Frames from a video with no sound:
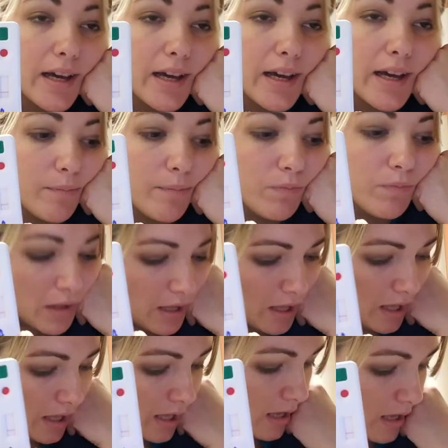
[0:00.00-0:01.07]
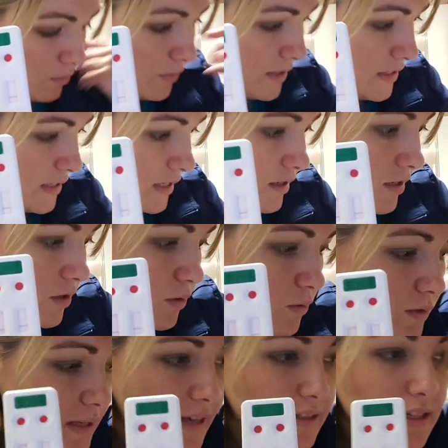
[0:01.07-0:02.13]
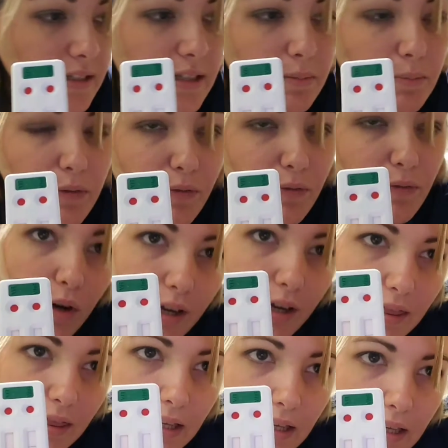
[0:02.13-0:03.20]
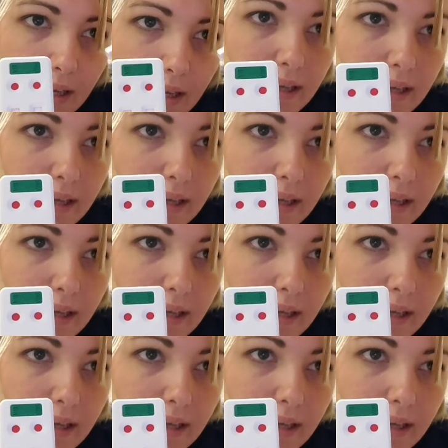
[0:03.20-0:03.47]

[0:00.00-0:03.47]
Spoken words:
And we did use, as I said before, the